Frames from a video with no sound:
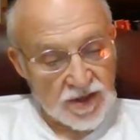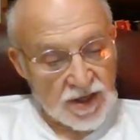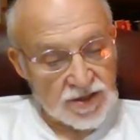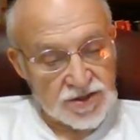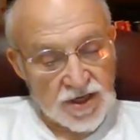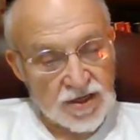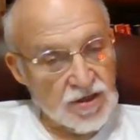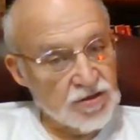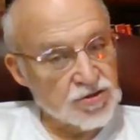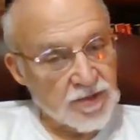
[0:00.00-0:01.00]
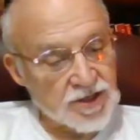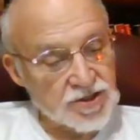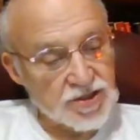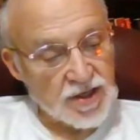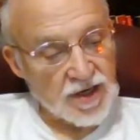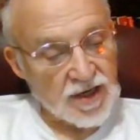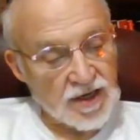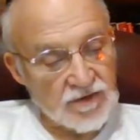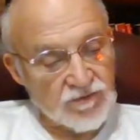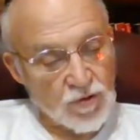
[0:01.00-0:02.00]
It's not used much today,
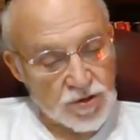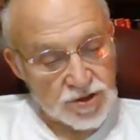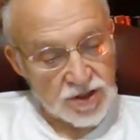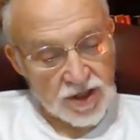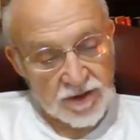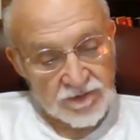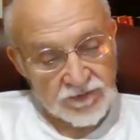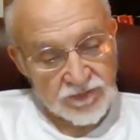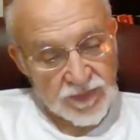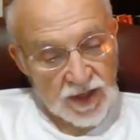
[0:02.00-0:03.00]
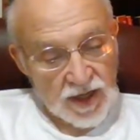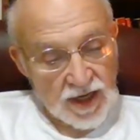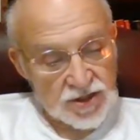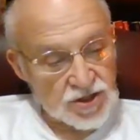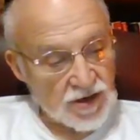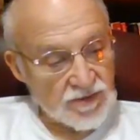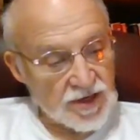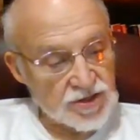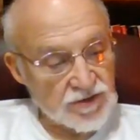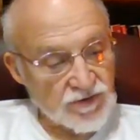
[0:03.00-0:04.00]
unfortunately. He served
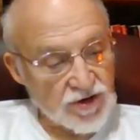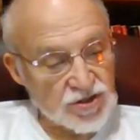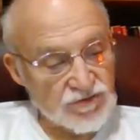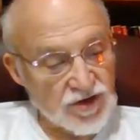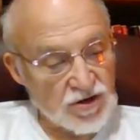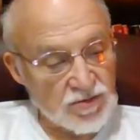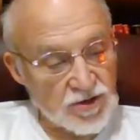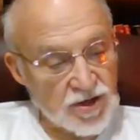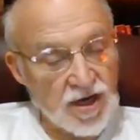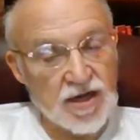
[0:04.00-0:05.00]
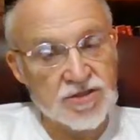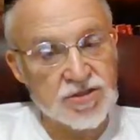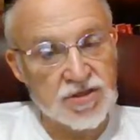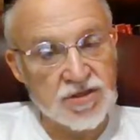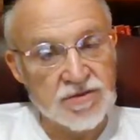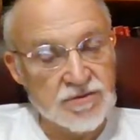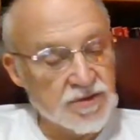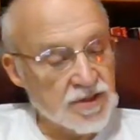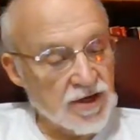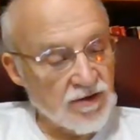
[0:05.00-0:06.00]
as the first venerable consul
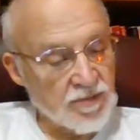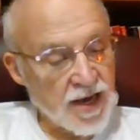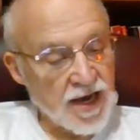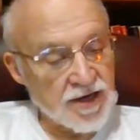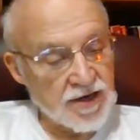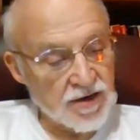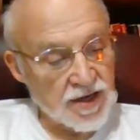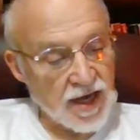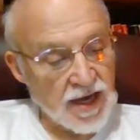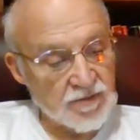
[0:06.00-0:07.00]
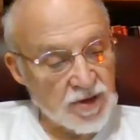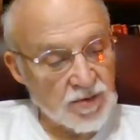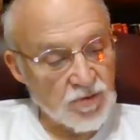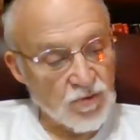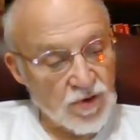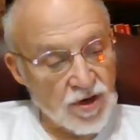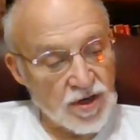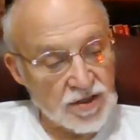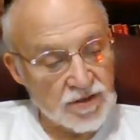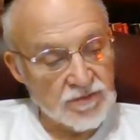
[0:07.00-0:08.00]
of Pioneer Camp Number
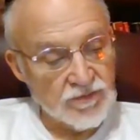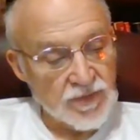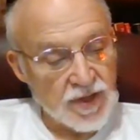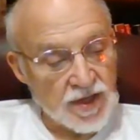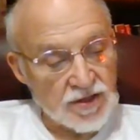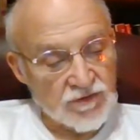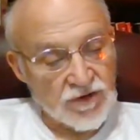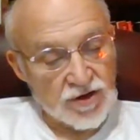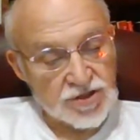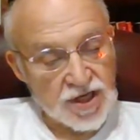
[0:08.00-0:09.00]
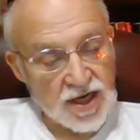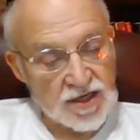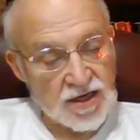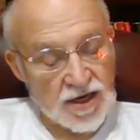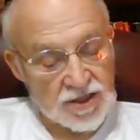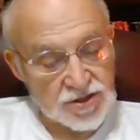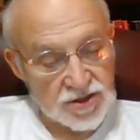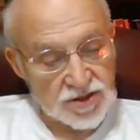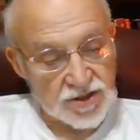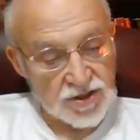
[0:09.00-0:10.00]
1, the first head
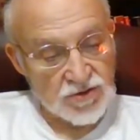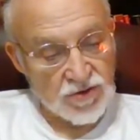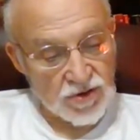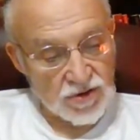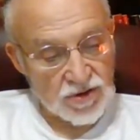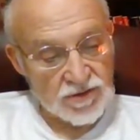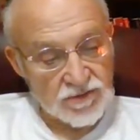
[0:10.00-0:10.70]
consul of the new order.